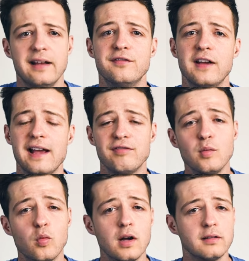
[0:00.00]
and for
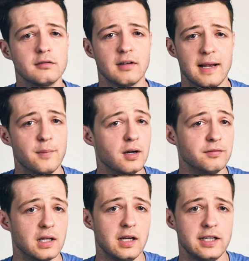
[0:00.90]
every 1 gram
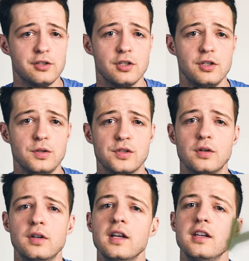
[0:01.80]
of glycogen
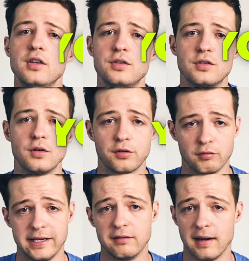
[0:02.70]
you store
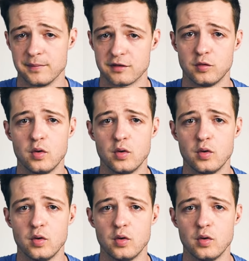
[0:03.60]
3 grams of